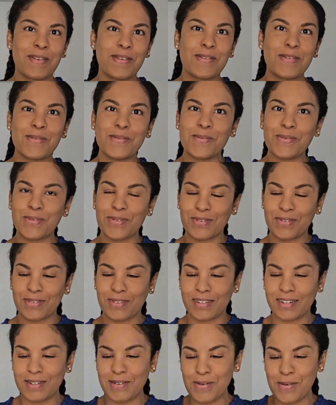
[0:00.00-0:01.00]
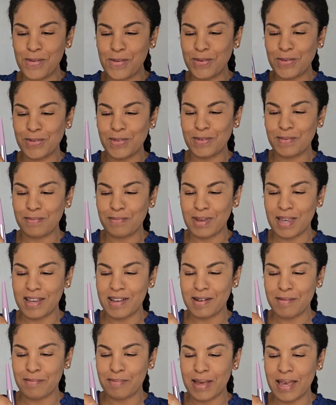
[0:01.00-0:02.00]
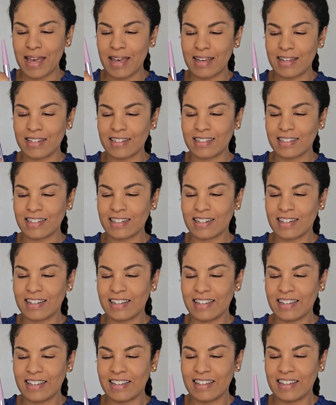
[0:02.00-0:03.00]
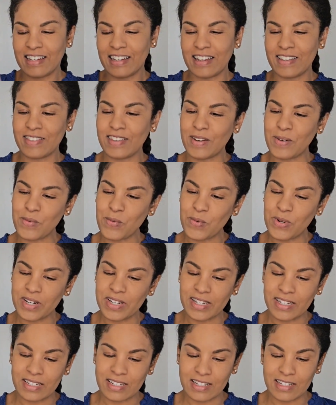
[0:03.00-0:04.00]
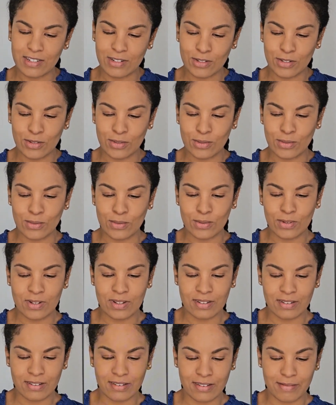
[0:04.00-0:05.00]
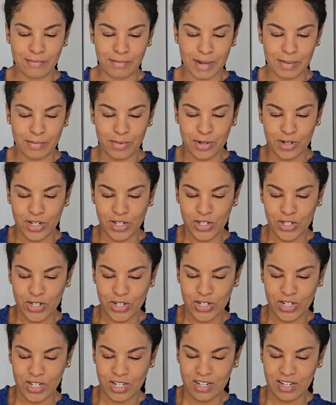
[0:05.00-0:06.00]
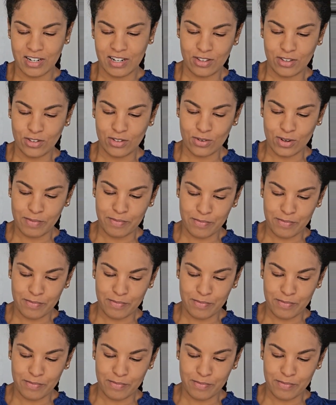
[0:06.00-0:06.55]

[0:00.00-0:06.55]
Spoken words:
use an old makeup pan and then work it into my brush. So I